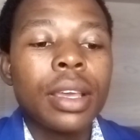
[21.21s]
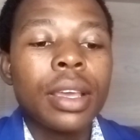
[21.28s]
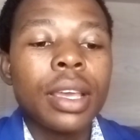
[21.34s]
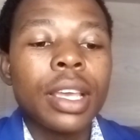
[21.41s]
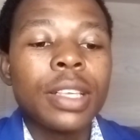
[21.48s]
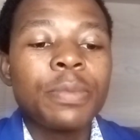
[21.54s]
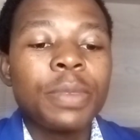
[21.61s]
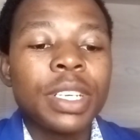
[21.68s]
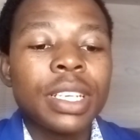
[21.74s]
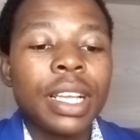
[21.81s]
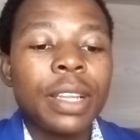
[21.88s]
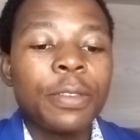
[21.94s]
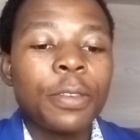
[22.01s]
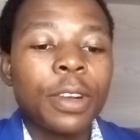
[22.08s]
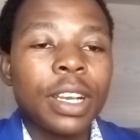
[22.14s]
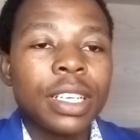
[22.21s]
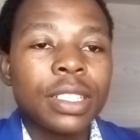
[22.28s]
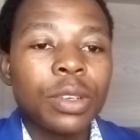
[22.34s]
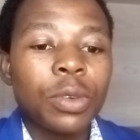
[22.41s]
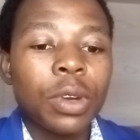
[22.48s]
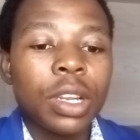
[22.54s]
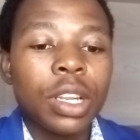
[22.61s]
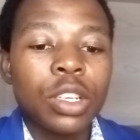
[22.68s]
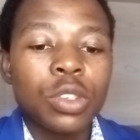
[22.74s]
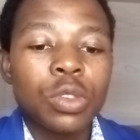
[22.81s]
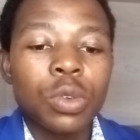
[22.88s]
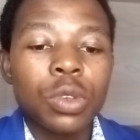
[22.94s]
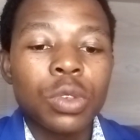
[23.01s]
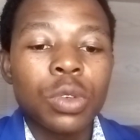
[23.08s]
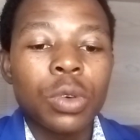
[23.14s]
especially focusing on
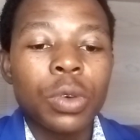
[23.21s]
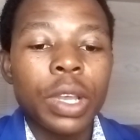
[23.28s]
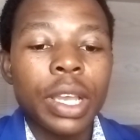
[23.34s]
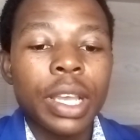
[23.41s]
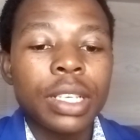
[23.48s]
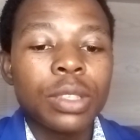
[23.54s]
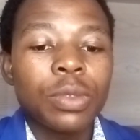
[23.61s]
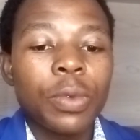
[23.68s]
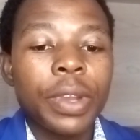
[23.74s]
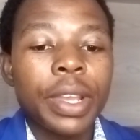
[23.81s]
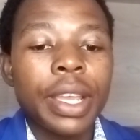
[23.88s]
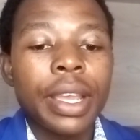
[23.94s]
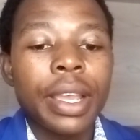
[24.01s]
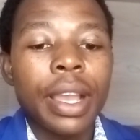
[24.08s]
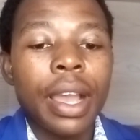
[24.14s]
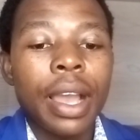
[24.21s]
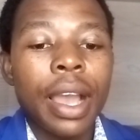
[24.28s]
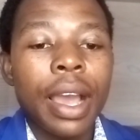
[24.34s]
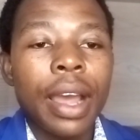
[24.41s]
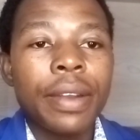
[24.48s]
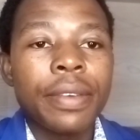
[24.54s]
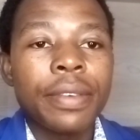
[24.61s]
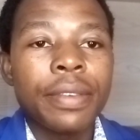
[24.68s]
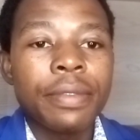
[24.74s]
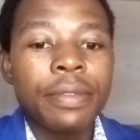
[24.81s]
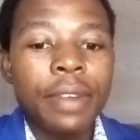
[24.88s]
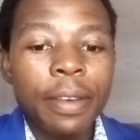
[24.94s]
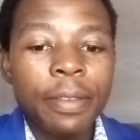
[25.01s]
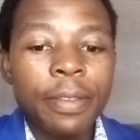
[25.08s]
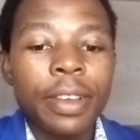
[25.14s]
Lesotho as we
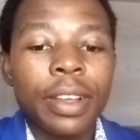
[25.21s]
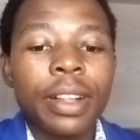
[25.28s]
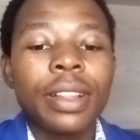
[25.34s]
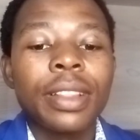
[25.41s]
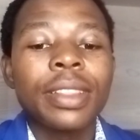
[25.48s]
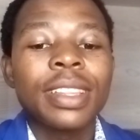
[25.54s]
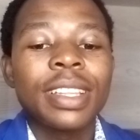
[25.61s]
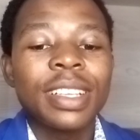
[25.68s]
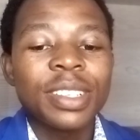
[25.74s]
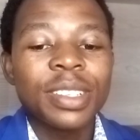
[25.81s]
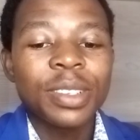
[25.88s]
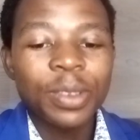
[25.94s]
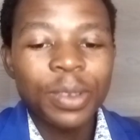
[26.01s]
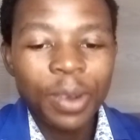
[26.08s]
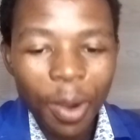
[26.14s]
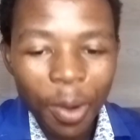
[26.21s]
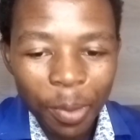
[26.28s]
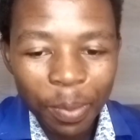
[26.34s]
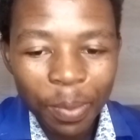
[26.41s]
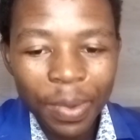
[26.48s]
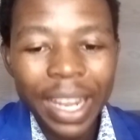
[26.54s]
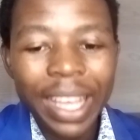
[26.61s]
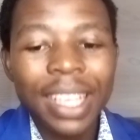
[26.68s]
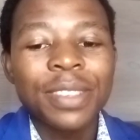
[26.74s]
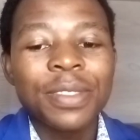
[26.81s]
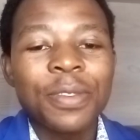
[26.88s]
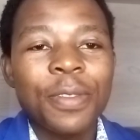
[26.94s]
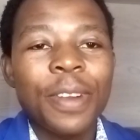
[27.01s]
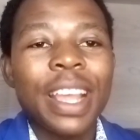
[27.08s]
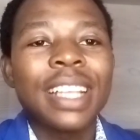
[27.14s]
unravel these complex
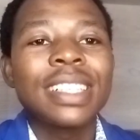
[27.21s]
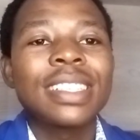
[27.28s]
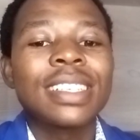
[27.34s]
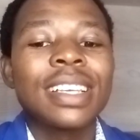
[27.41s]
threads